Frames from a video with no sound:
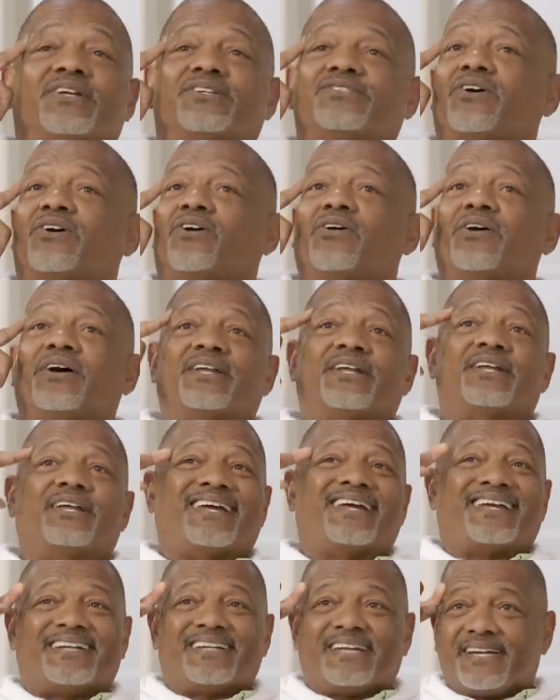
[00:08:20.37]
it's all
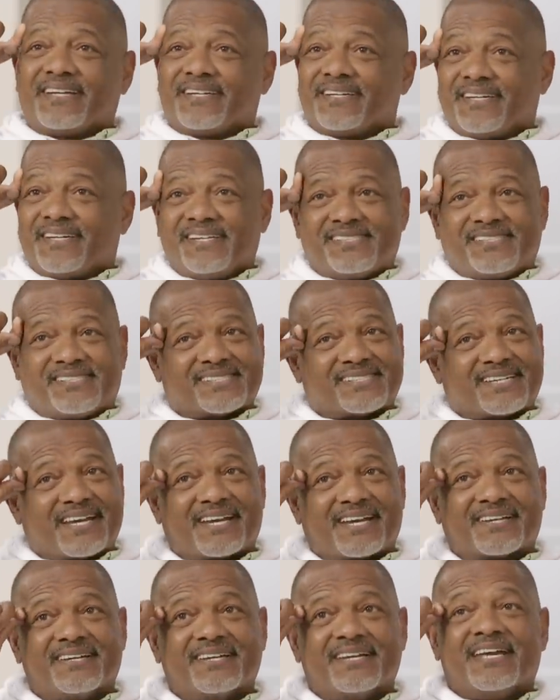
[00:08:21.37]
and and he's just
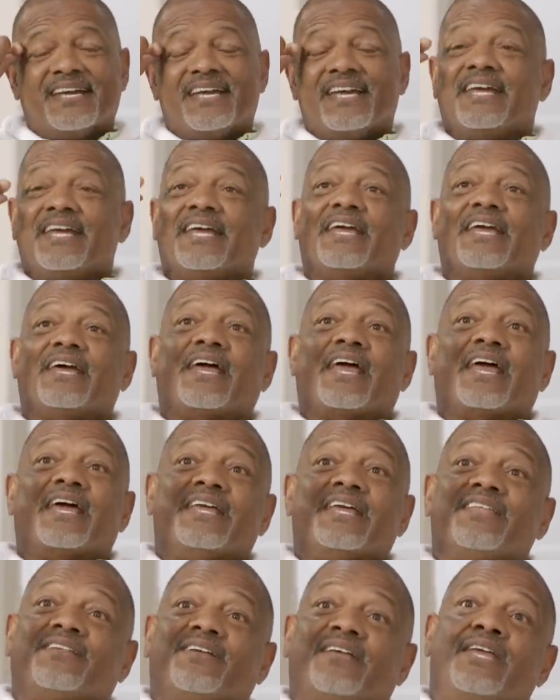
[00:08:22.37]
got to
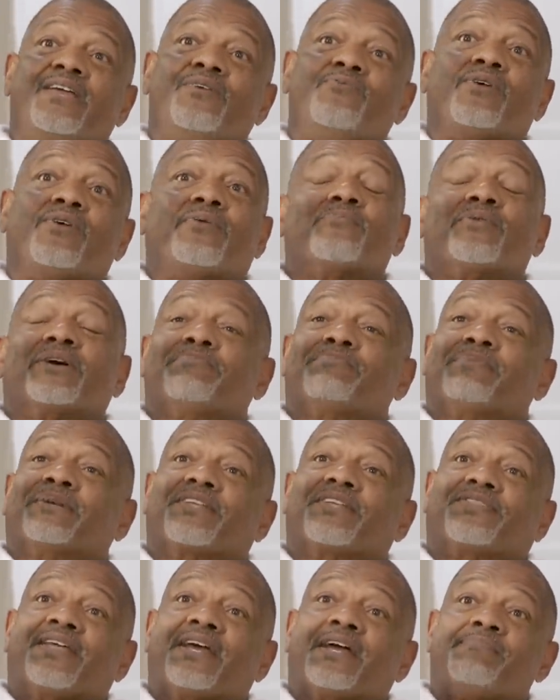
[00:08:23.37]
and either he will, but but
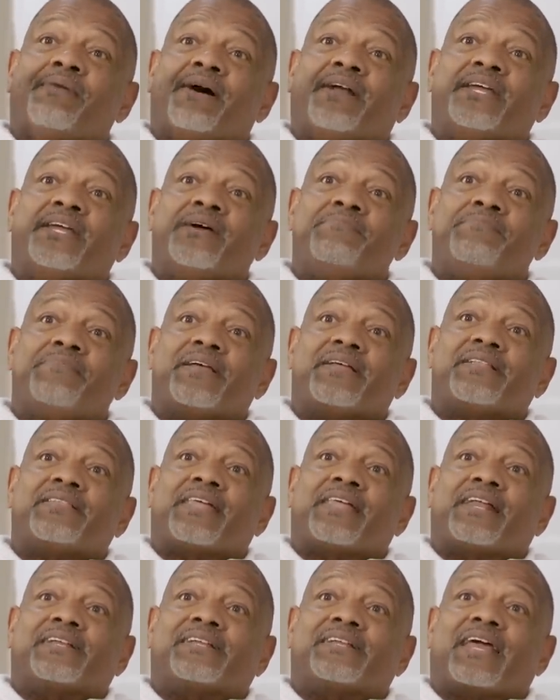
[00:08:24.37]
the thing about him
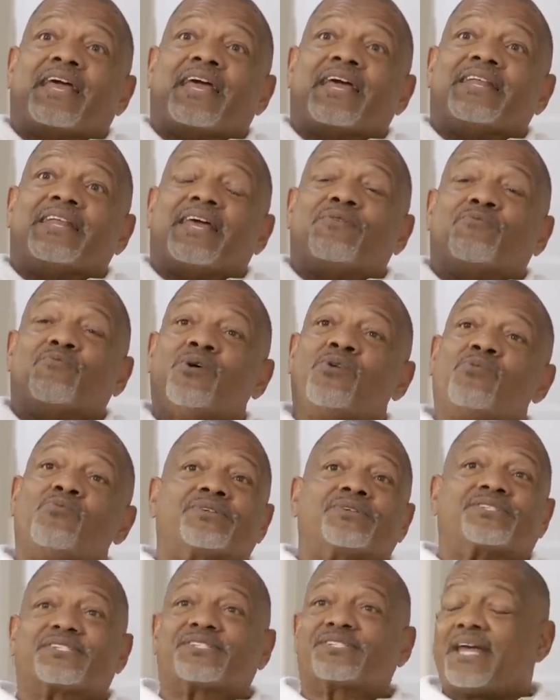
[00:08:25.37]
that and and Wilt
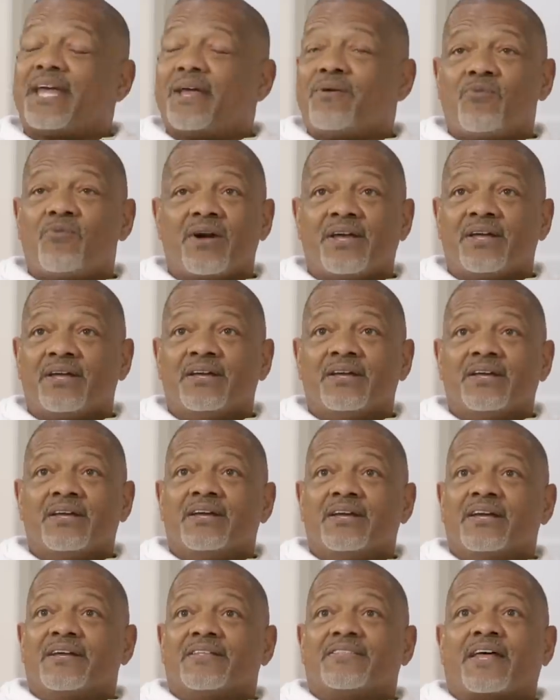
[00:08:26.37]
was the same way
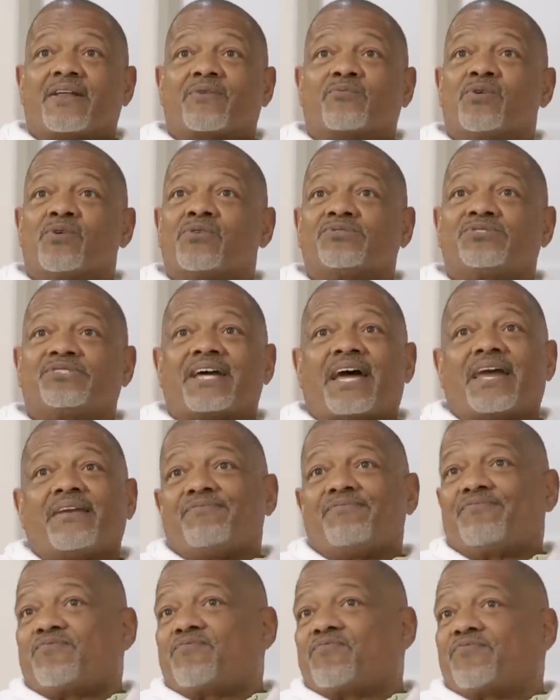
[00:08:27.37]
that Wilt shot
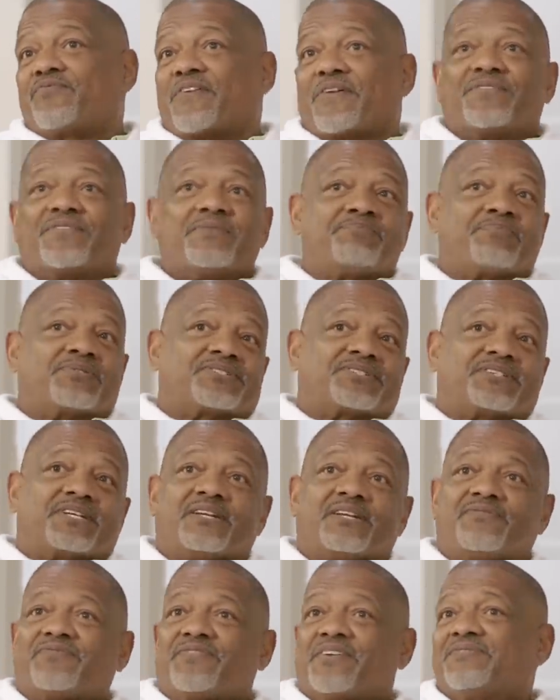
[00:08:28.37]

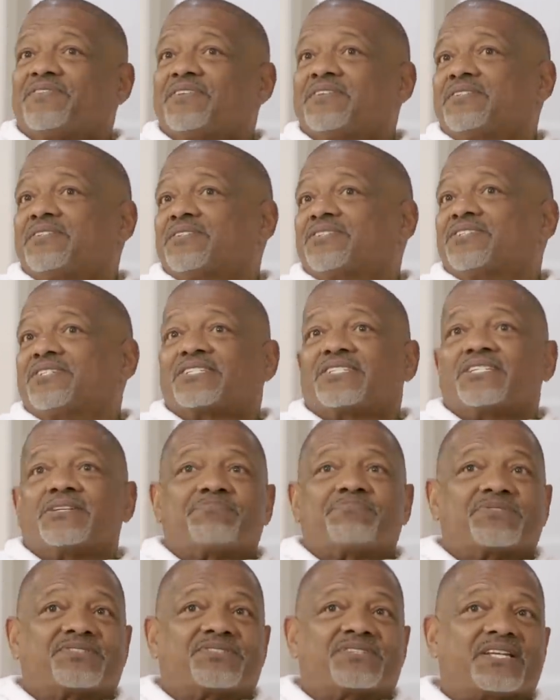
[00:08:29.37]
50%, 50 to
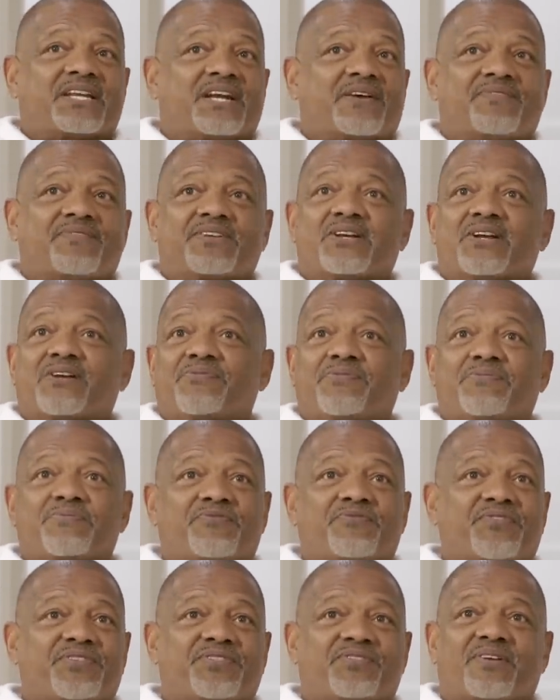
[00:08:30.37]
60% every year from
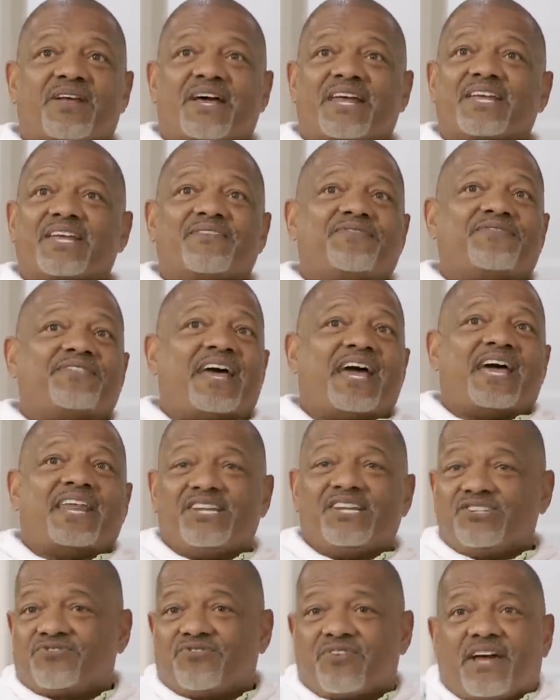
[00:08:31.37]
the free throw line. If that,
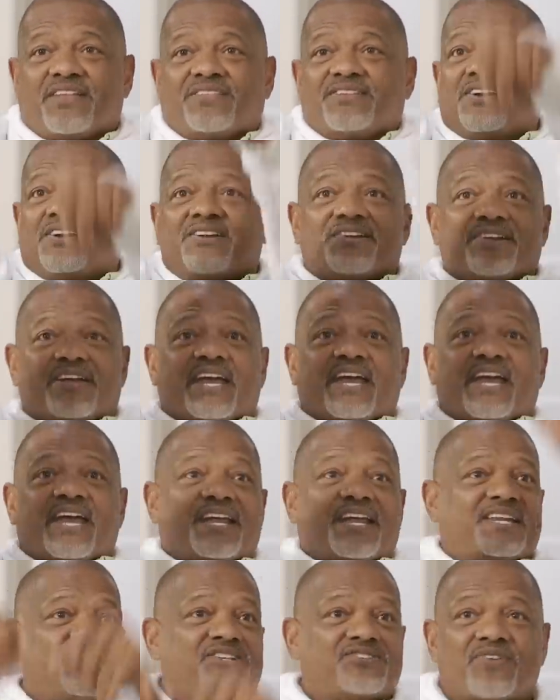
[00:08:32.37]
he tried the
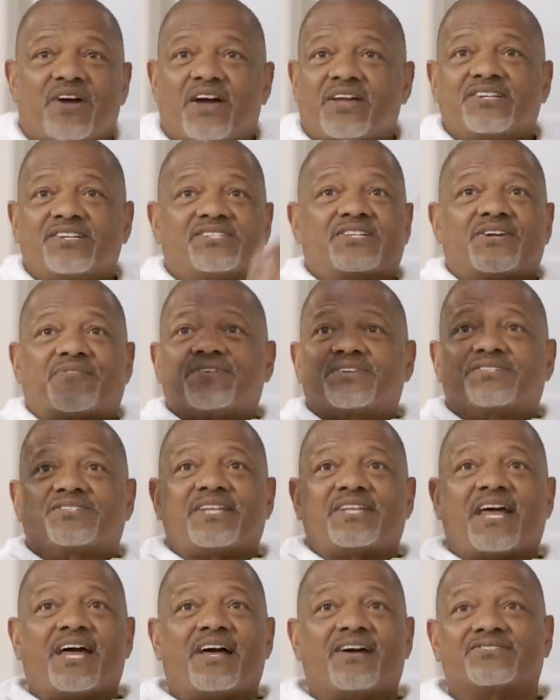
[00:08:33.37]
underhand, he tried these different
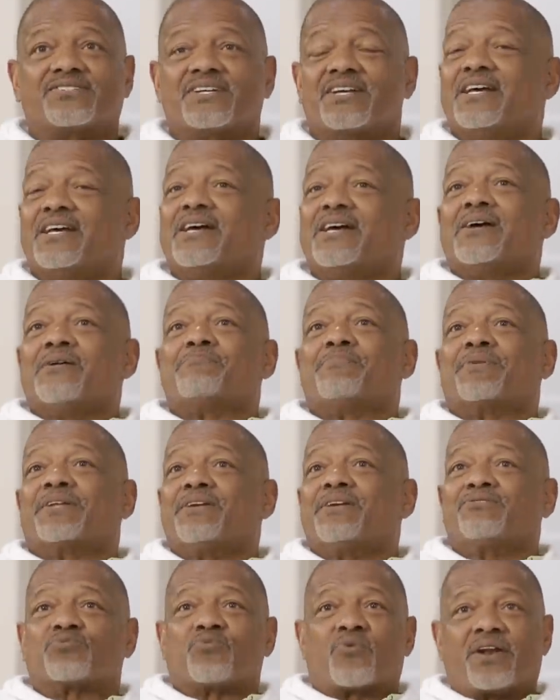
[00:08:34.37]
styles. But
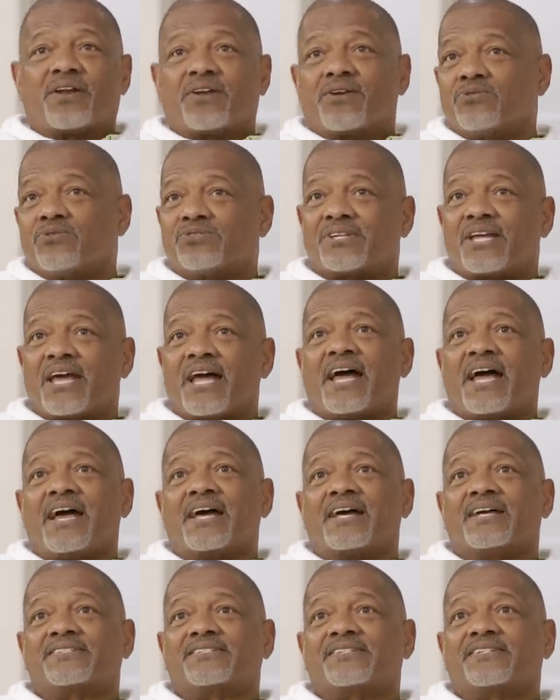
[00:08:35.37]
he was one of those
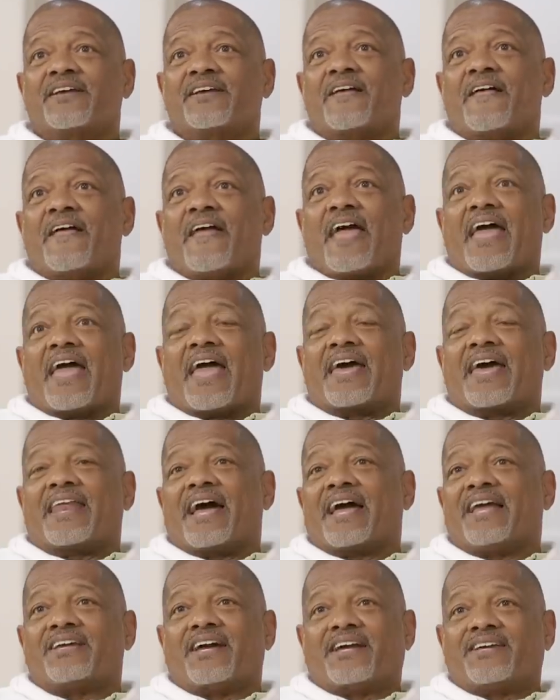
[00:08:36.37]
guys and
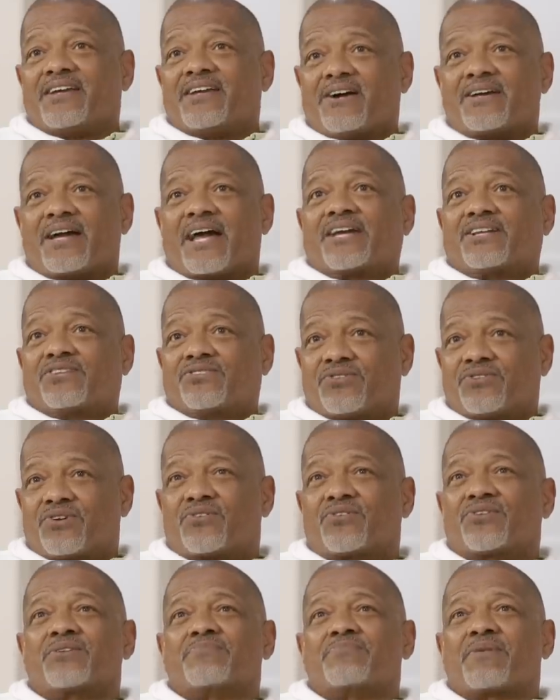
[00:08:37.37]
I, you know, I could do it
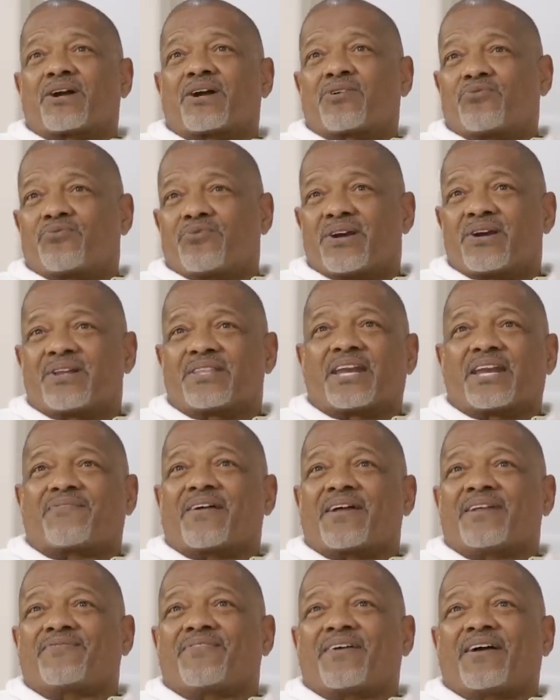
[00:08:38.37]
earlier in my career. That
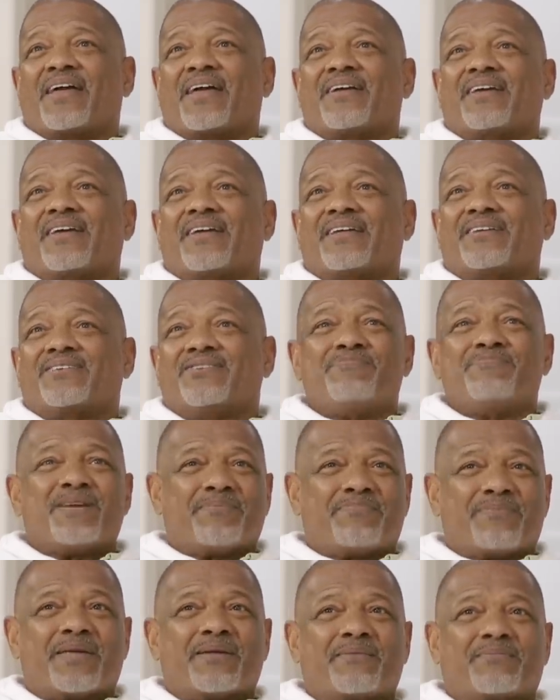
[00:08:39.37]
if I, if I and you
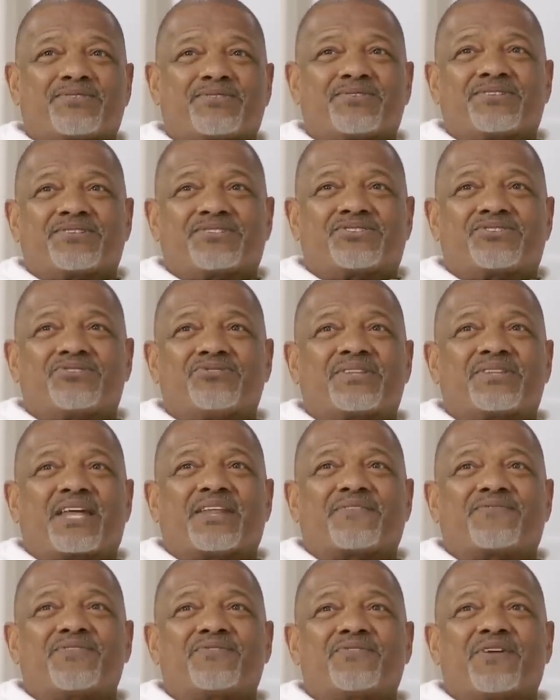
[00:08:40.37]
may be able to do this too.
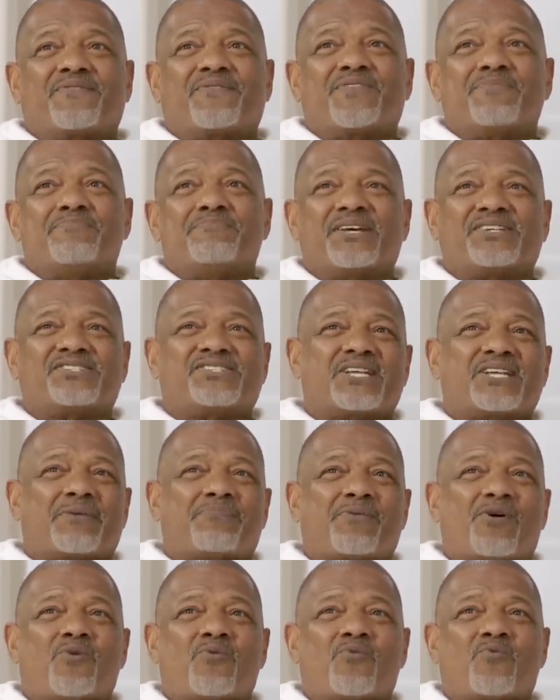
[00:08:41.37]
That if you if you messed
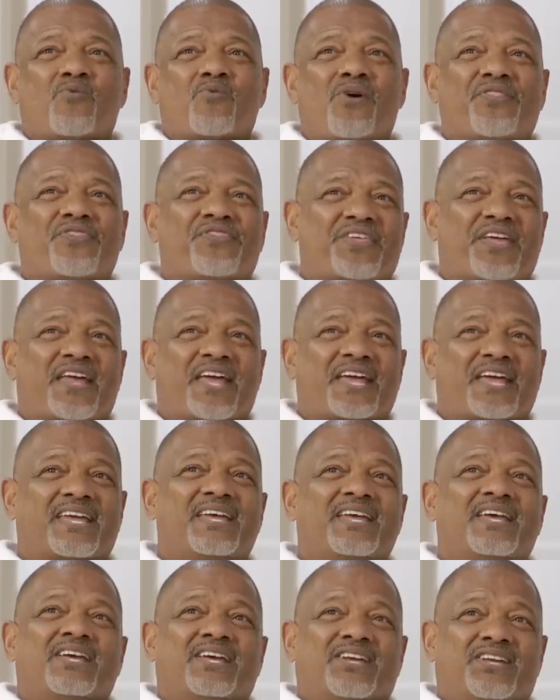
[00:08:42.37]
up on one thing,
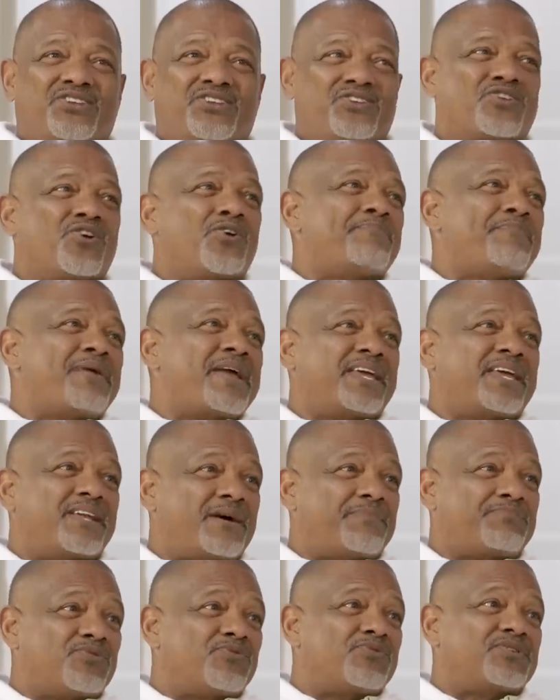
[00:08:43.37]
you're gonna make it
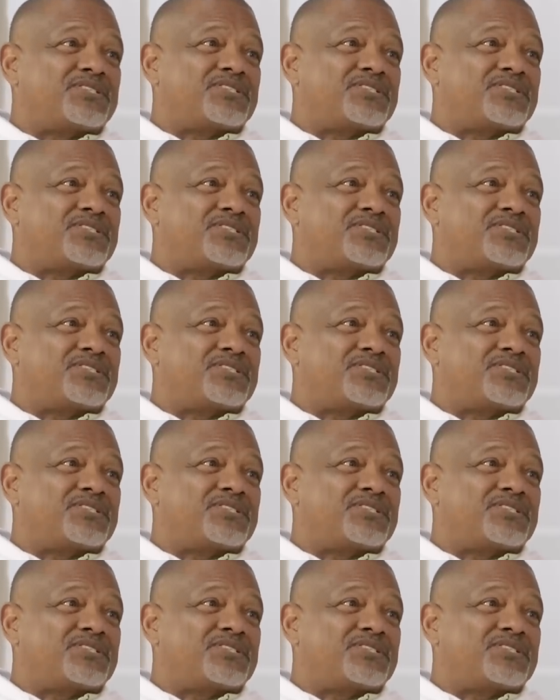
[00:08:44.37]
up doing